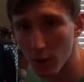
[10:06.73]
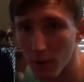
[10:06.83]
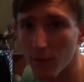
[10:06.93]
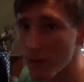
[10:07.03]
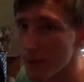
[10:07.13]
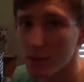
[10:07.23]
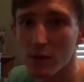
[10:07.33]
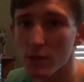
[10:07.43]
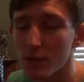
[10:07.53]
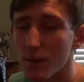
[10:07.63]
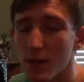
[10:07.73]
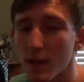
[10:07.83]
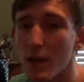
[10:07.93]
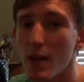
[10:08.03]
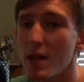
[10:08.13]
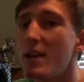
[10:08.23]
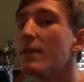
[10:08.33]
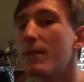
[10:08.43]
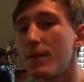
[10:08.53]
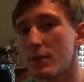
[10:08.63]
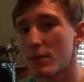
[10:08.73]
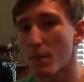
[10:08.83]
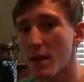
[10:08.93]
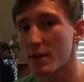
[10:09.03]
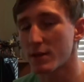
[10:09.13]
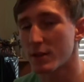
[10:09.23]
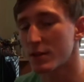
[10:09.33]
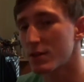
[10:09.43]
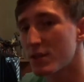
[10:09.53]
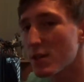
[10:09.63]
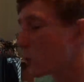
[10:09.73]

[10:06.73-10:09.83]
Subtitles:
all the fans start spinning, it feels amazing to see